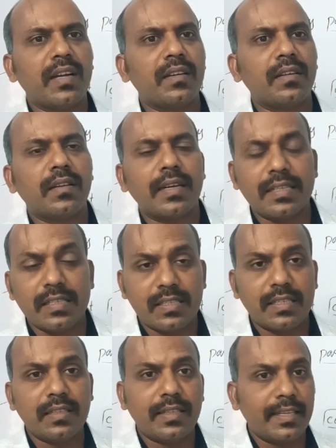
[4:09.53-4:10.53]

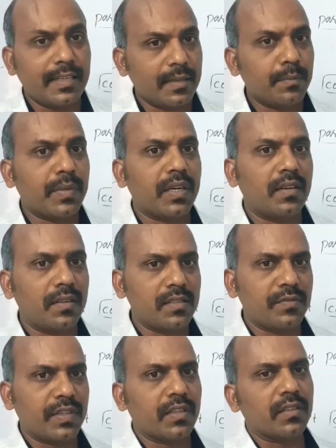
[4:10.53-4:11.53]
until they compare
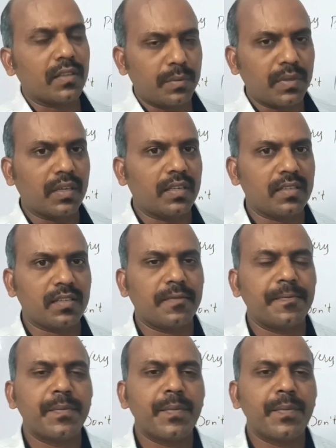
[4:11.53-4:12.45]
us with other parent.